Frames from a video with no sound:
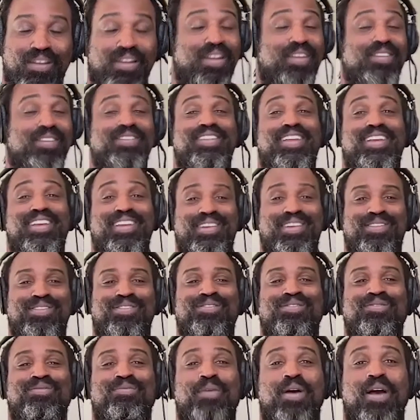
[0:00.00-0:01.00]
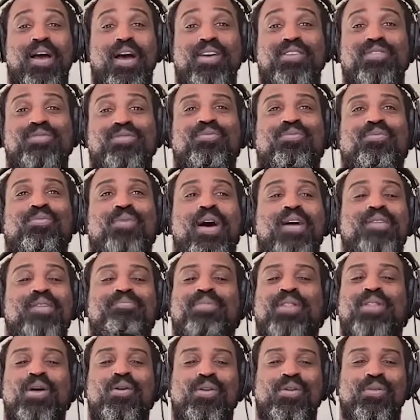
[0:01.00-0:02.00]
And I was like, oh, I'm
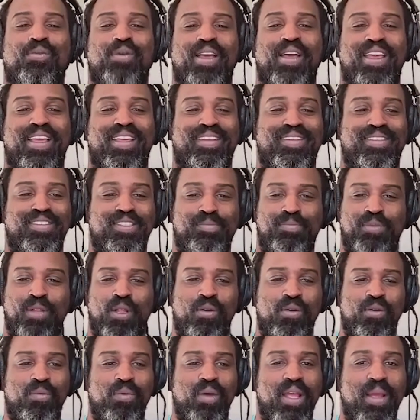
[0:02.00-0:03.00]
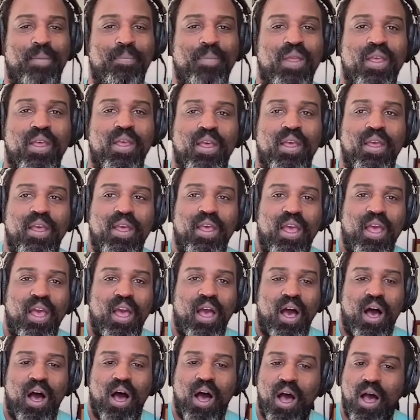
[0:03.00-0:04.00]
blown away. It's blown away.
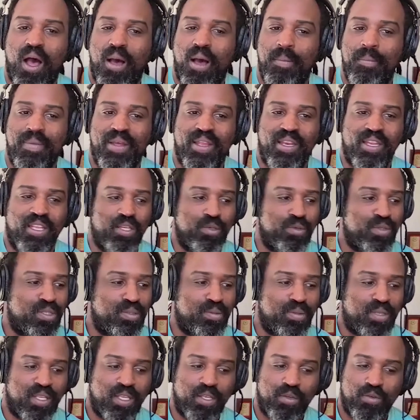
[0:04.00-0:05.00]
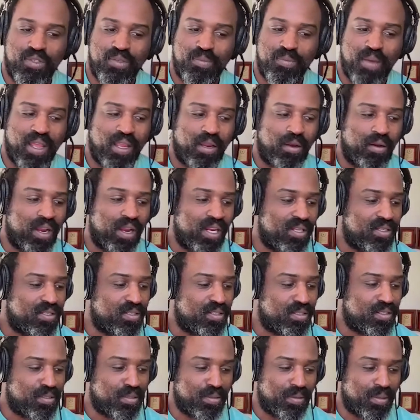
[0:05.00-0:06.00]
And he was my
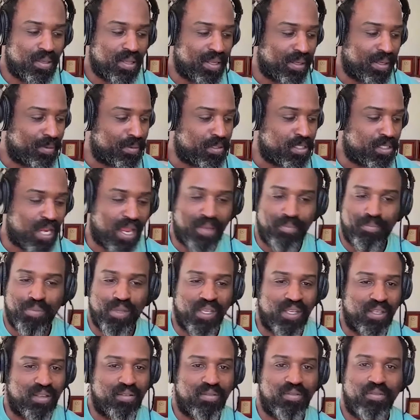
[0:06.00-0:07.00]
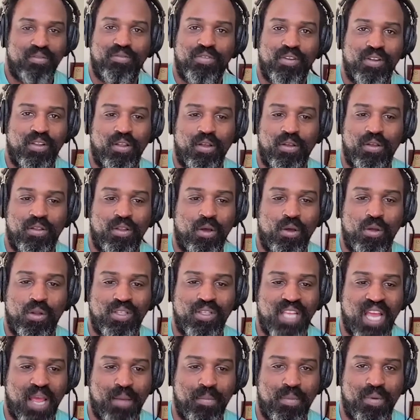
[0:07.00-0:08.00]
greatest like champion for the whole
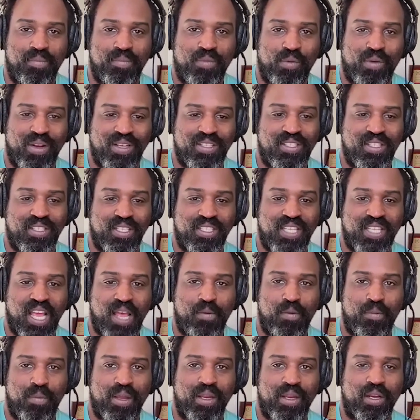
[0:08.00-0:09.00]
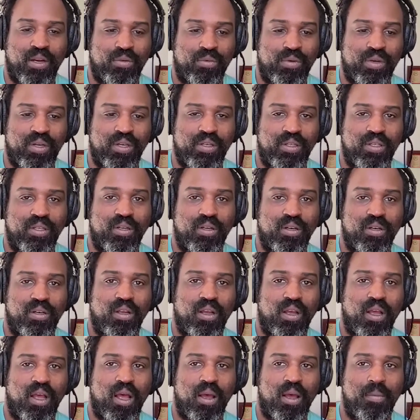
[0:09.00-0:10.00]
time, the rest of the time of my career.
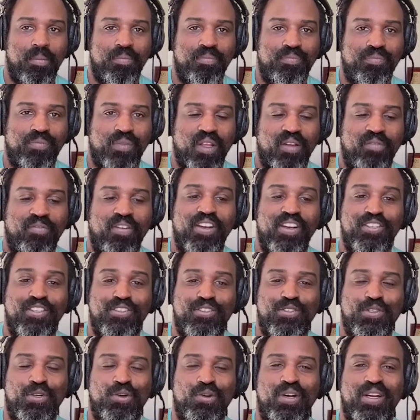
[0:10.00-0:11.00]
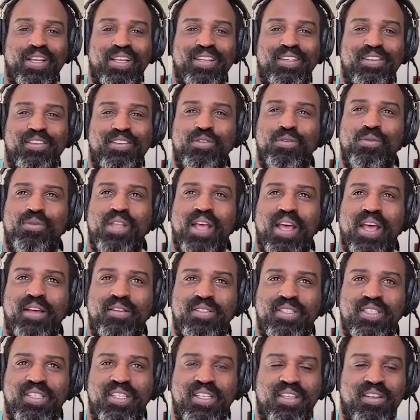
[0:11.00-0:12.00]
Funny story, in
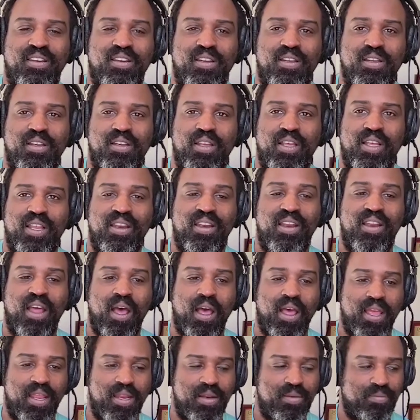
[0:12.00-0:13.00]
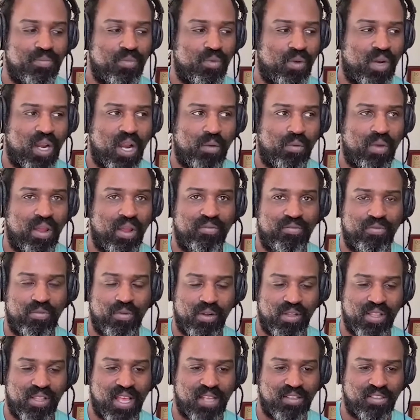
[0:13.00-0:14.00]
2009, when I ran for
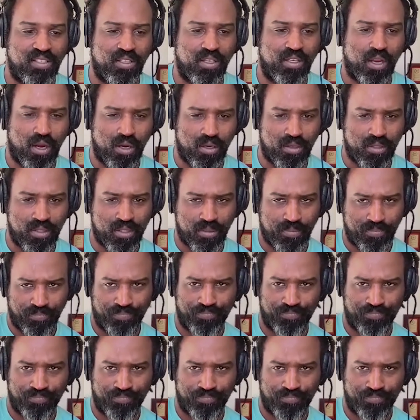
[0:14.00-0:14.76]
1,000 yards,